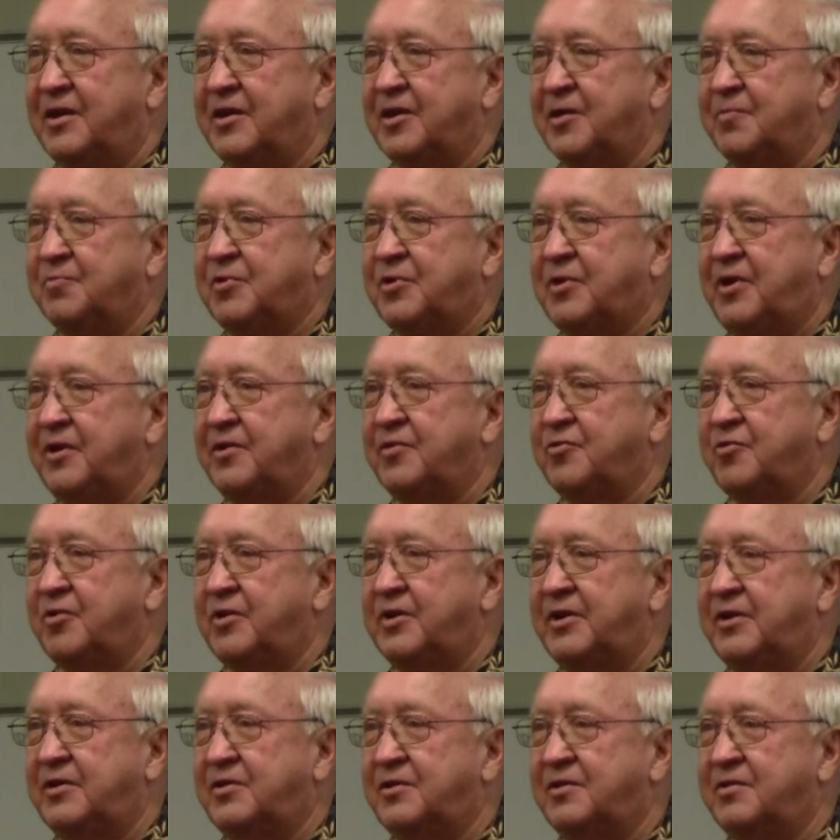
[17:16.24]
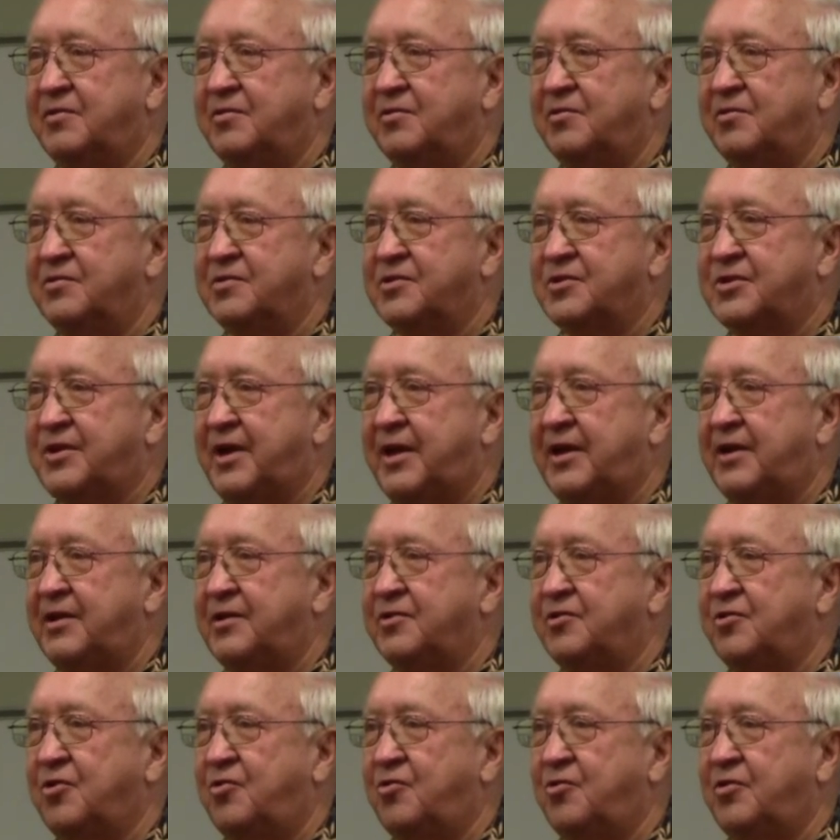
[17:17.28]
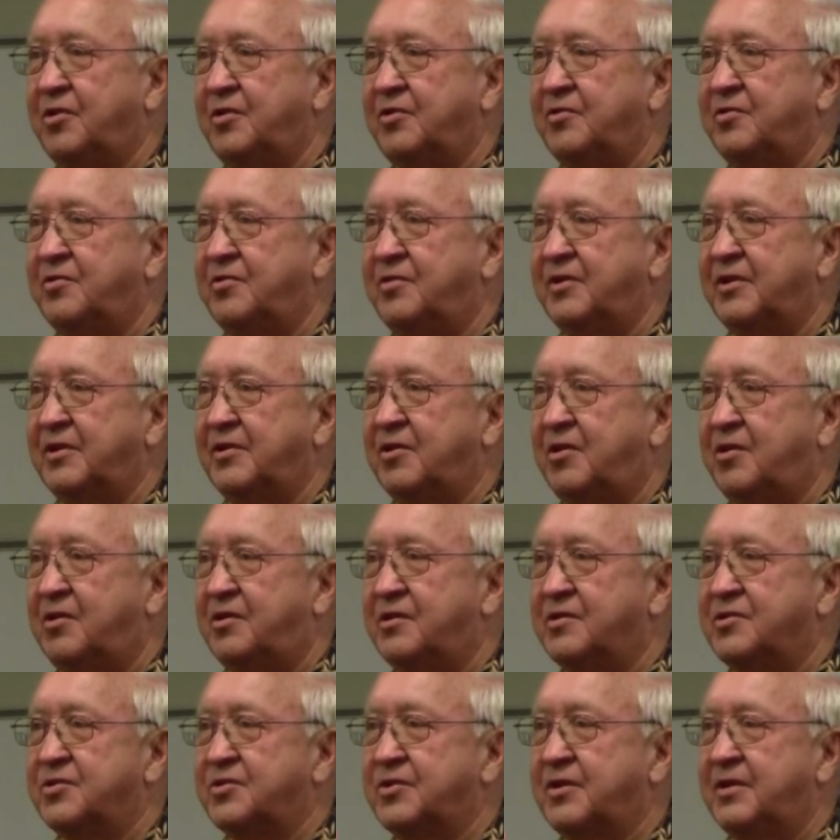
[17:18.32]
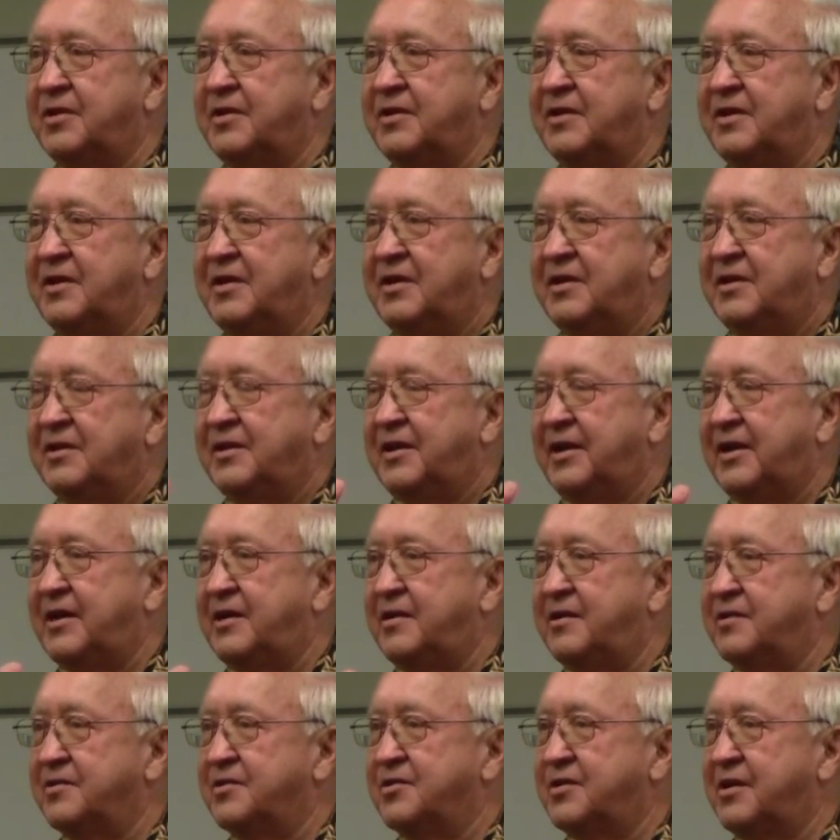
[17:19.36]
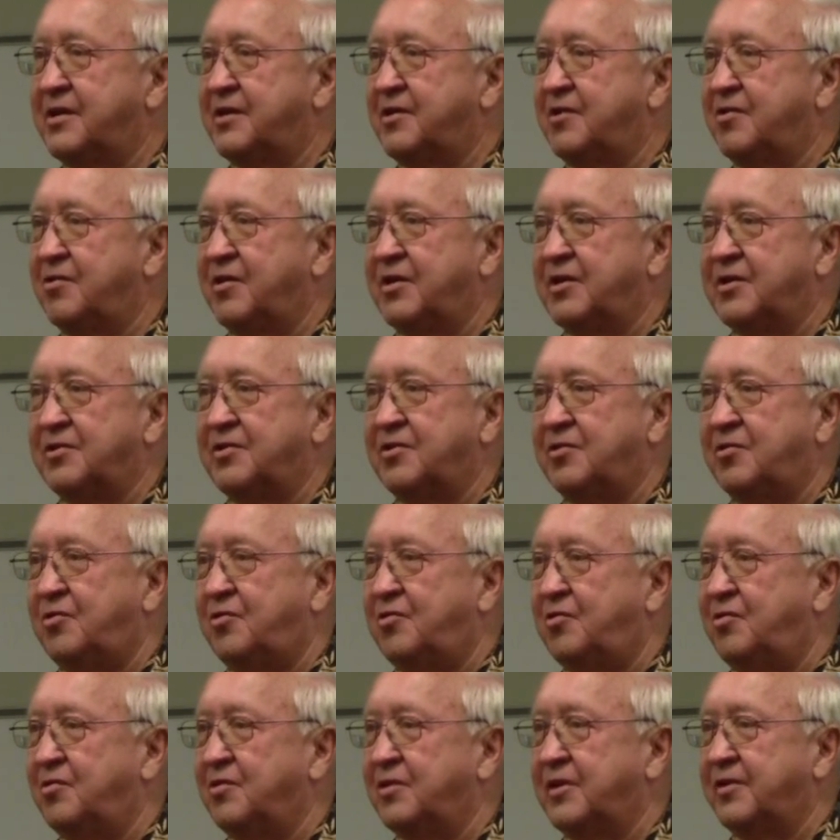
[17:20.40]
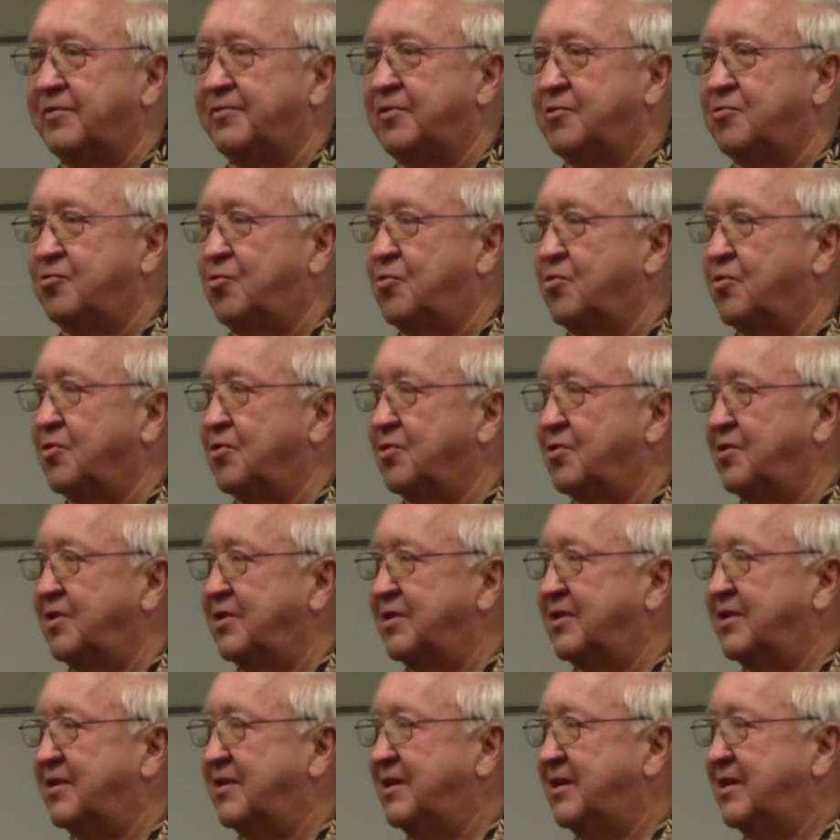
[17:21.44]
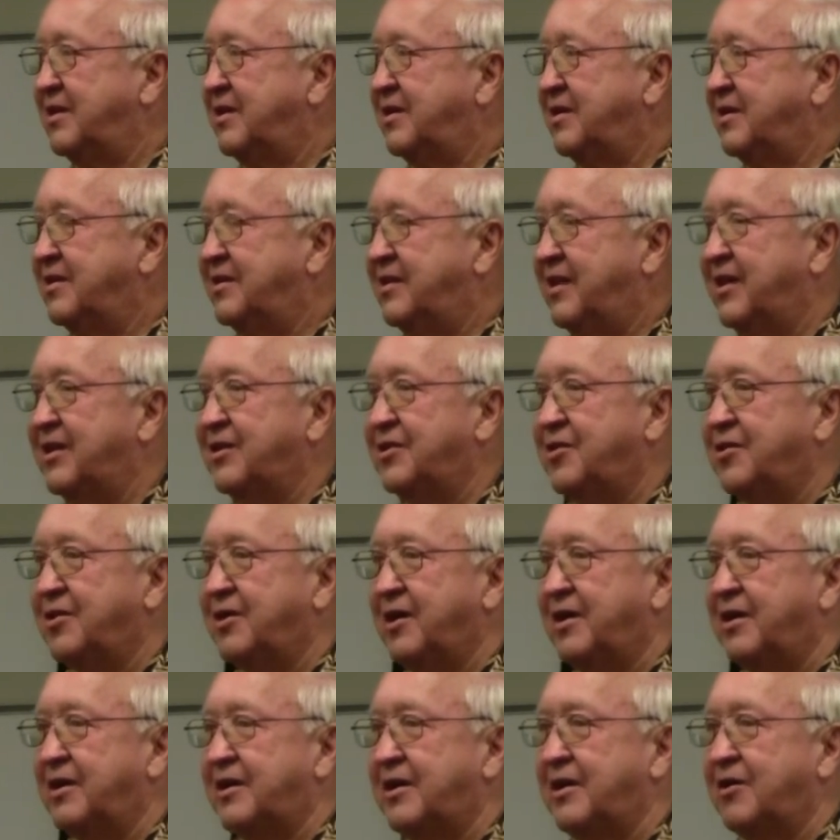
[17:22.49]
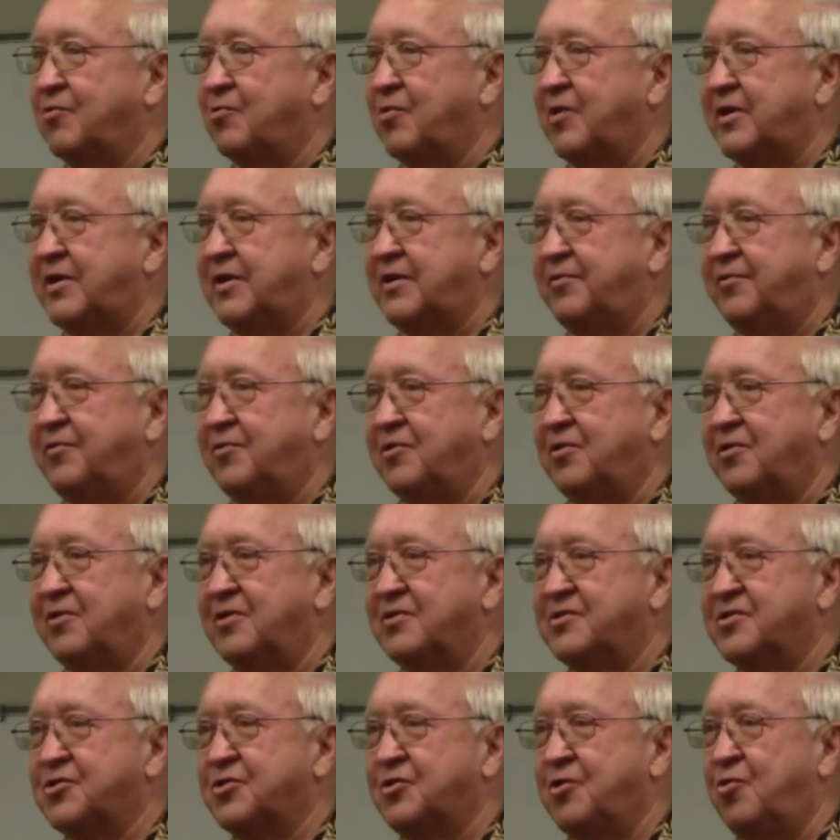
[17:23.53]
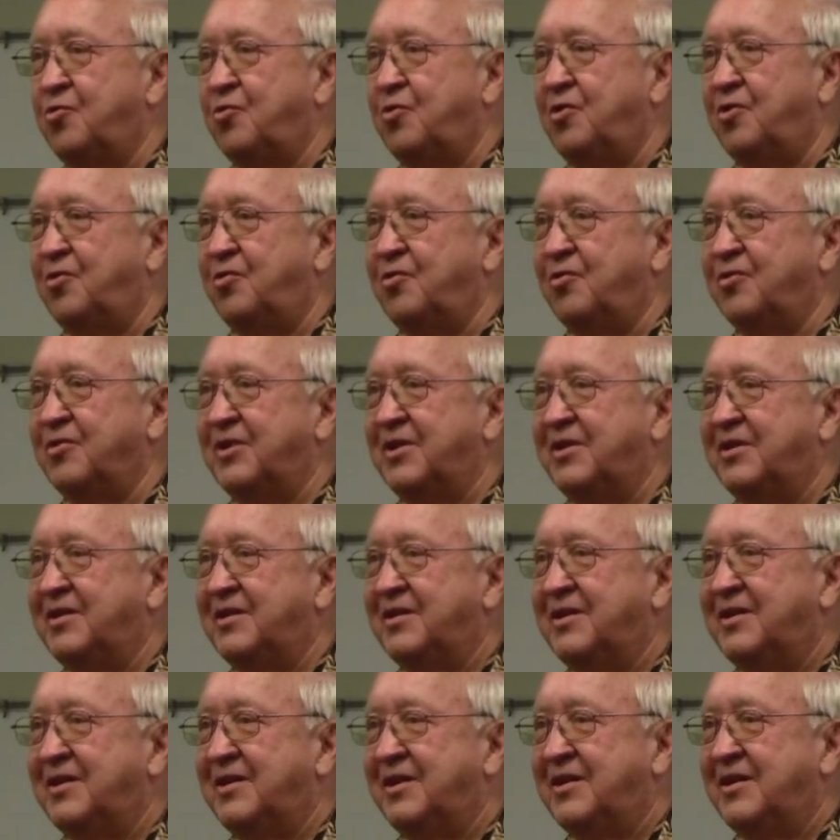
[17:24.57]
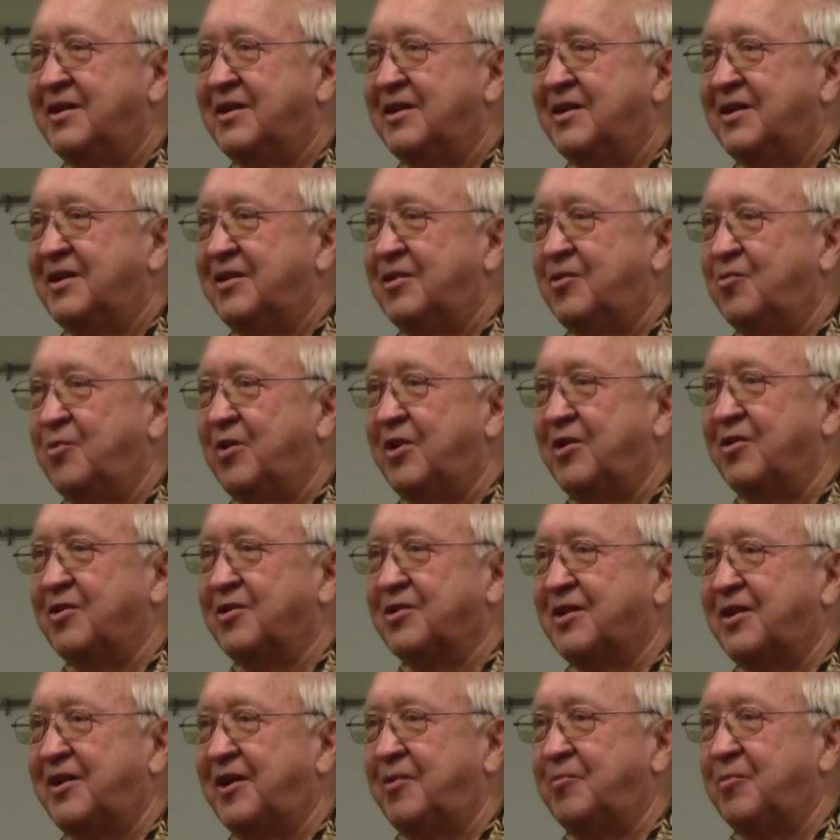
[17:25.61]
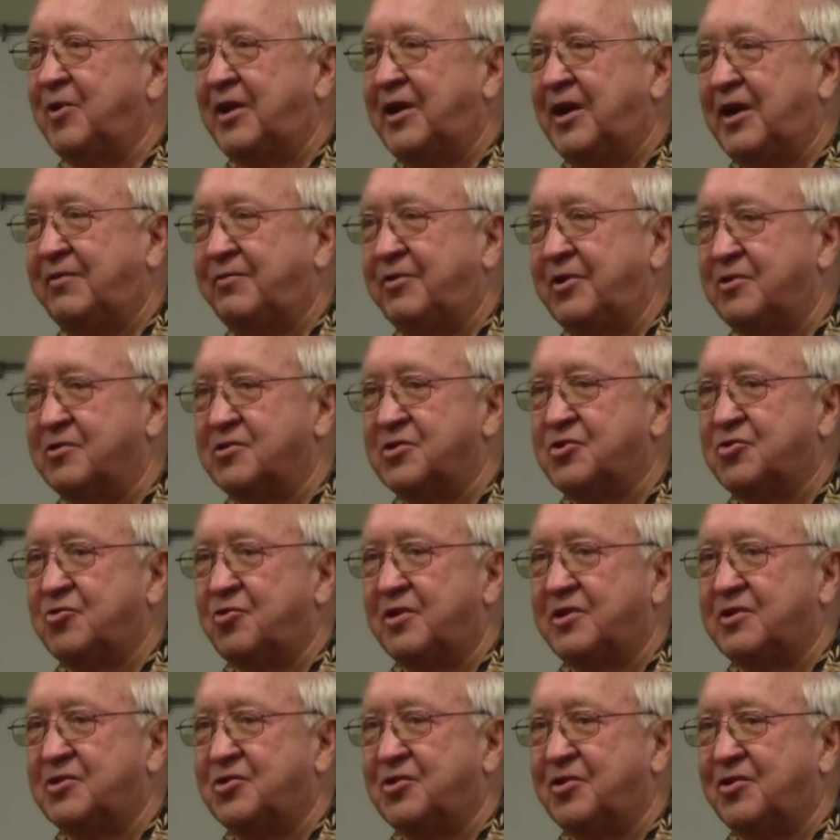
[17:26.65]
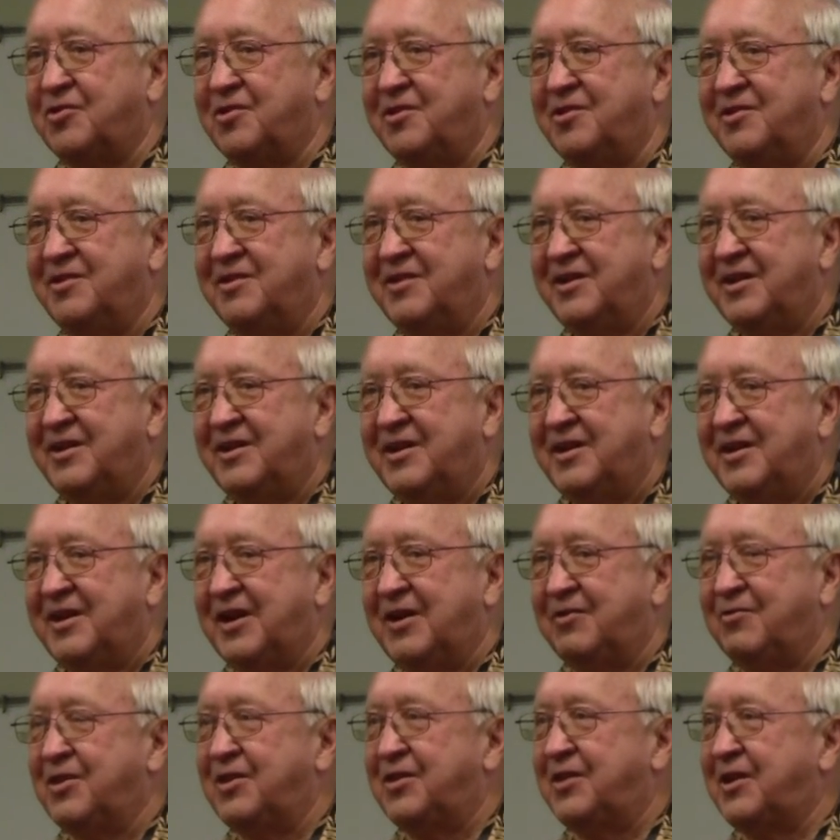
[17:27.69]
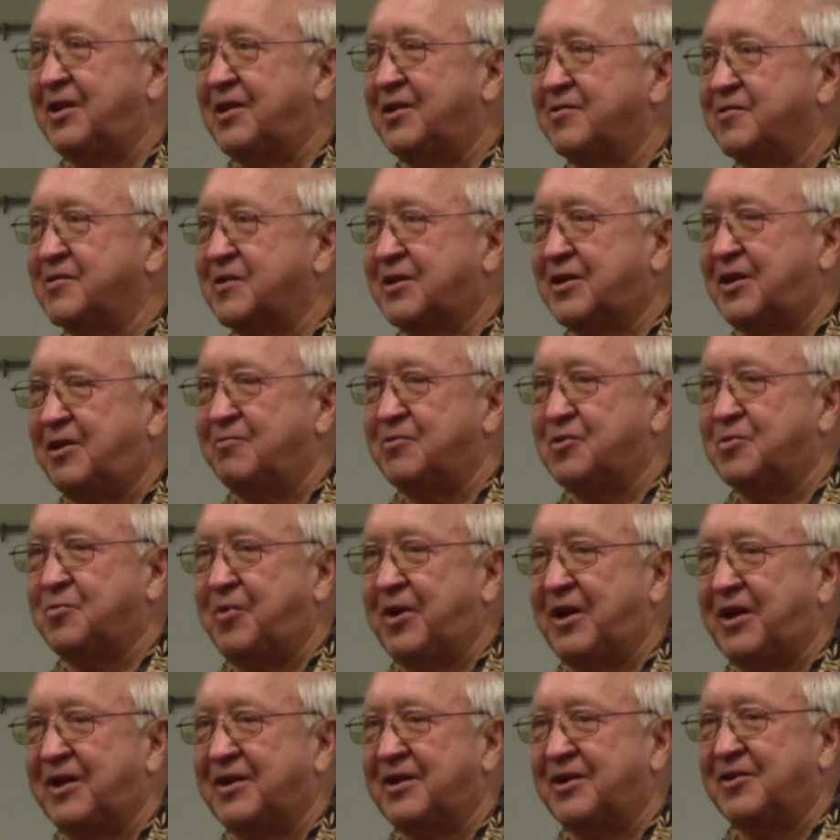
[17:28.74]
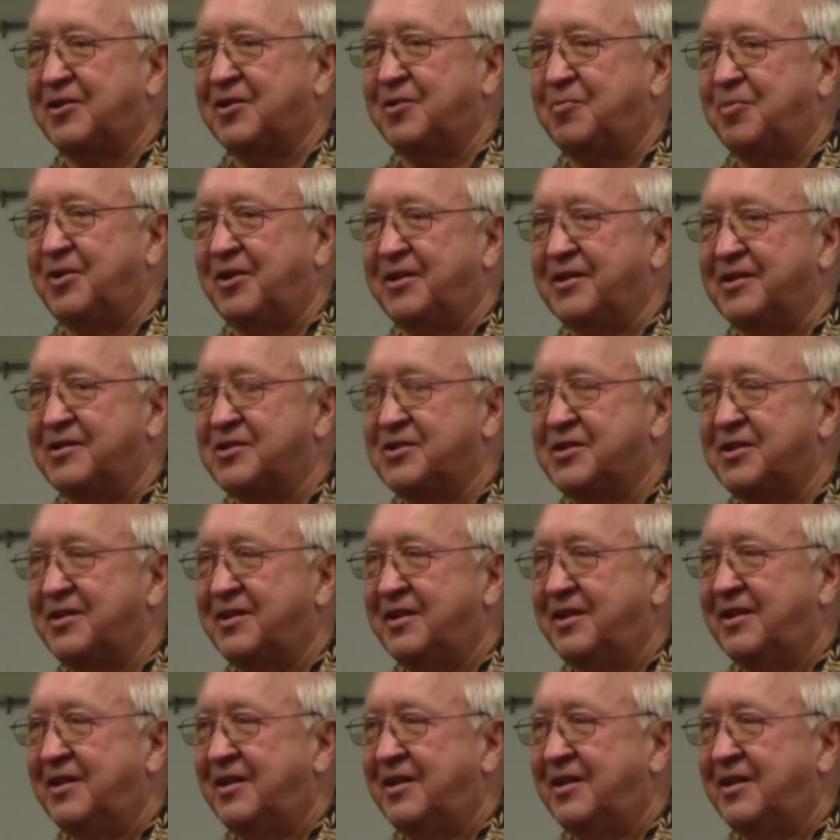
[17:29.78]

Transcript: Get up country to San Antonio and Austin, Dallas, India, and the whole different world. Then you got to get ready for snow load in the wintertime, heavier structure, everything comes back into place.